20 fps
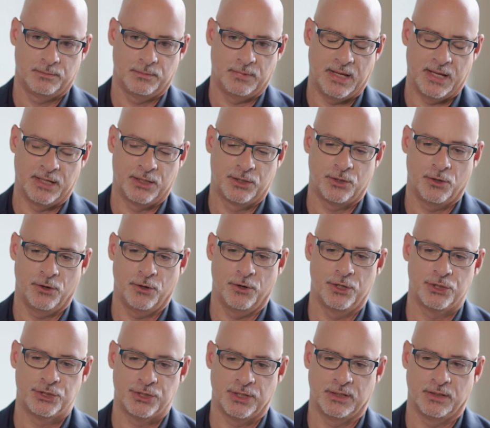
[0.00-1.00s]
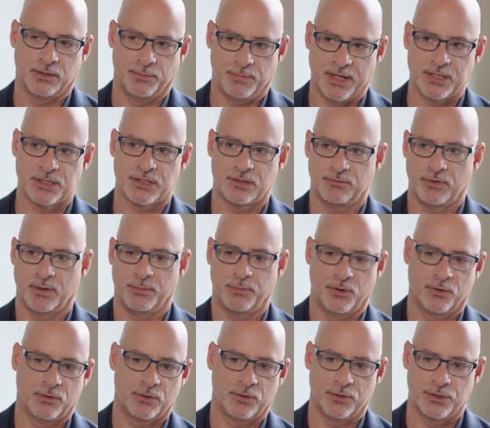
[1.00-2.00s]
encouraging the best of our
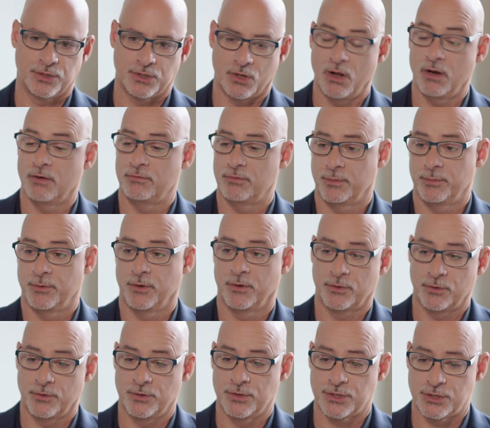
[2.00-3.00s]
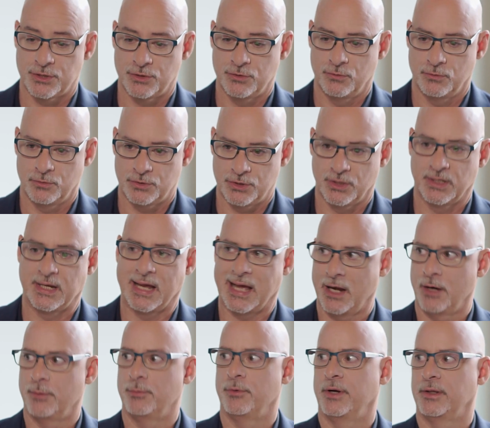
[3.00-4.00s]
brokers, all of our brokers, to
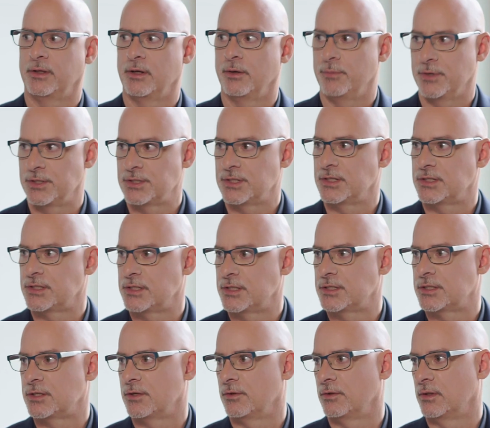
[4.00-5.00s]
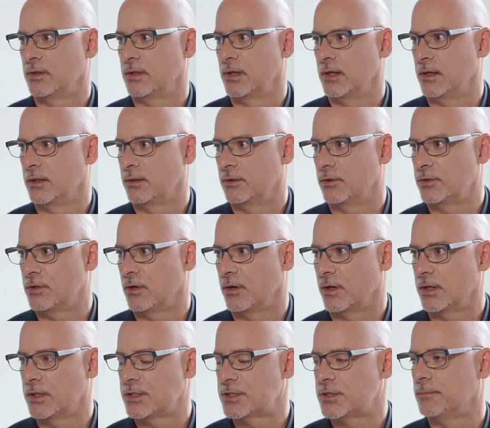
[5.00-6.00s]
calibrate their businesses so that they hit their targets.